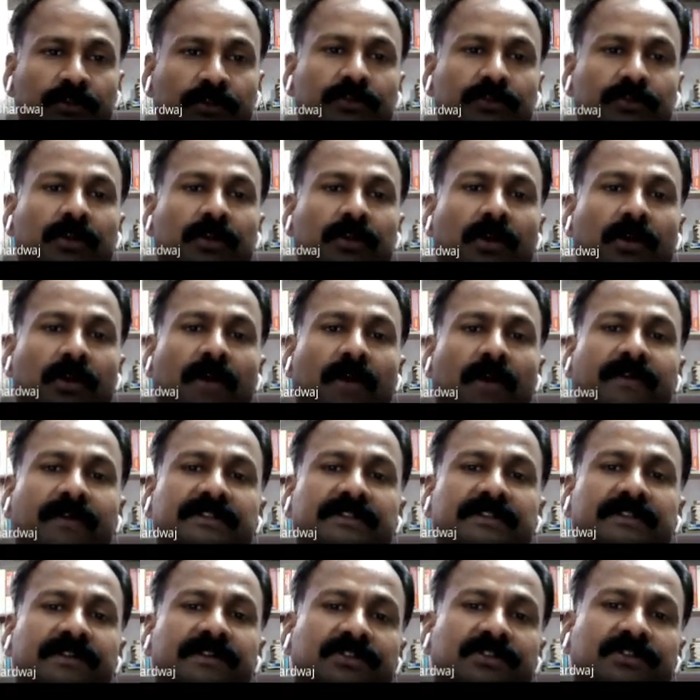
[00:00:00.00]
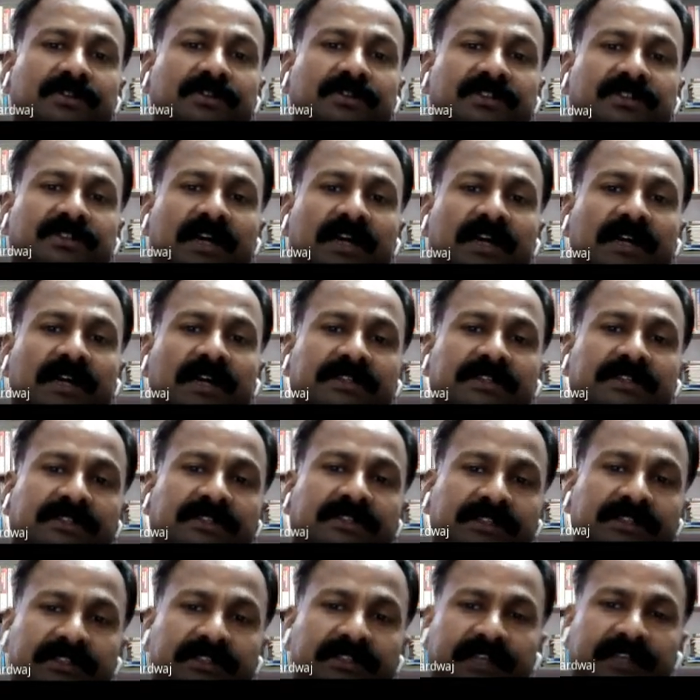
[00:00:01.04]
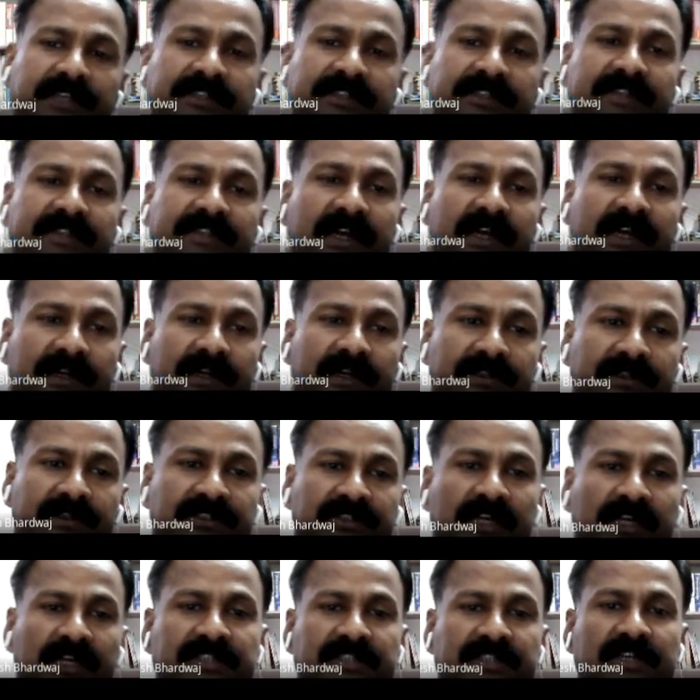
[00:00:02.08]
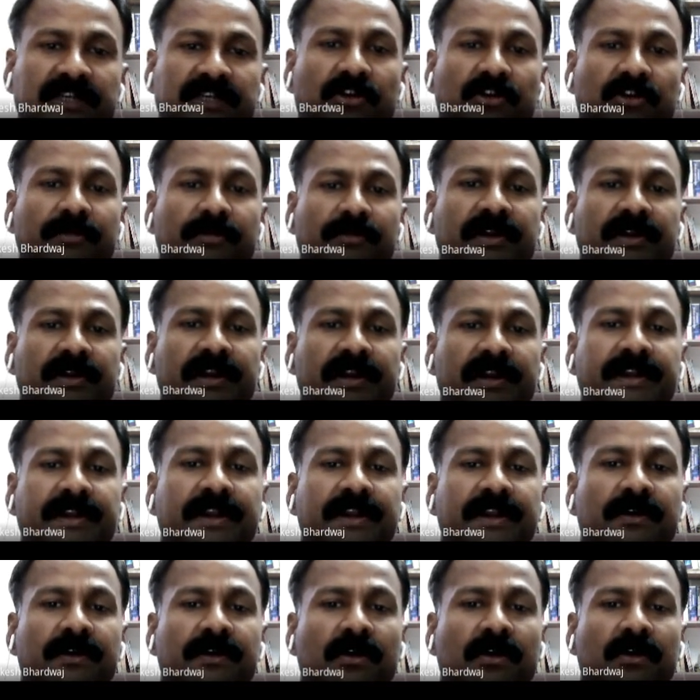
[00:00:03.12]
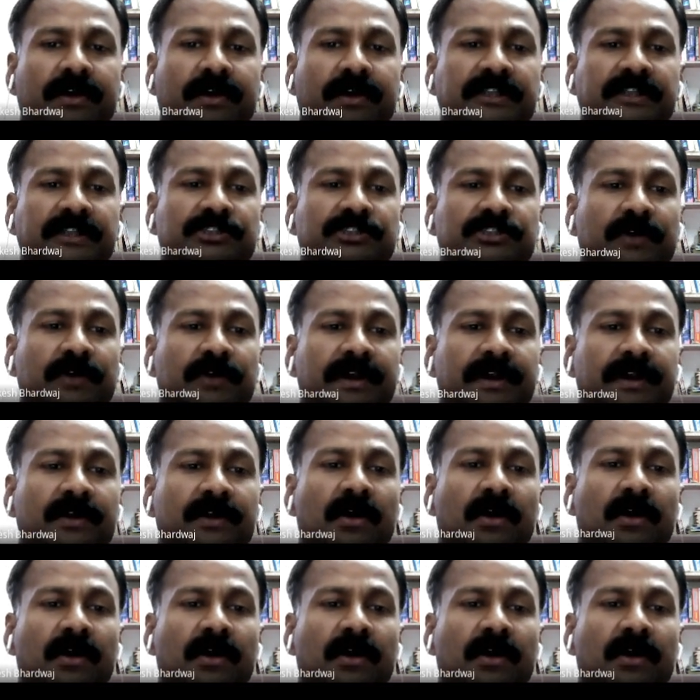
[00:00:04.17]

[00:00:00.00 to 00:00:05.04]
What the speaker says: So, the law of conservation of charge states that charge cannot be created or destroyed.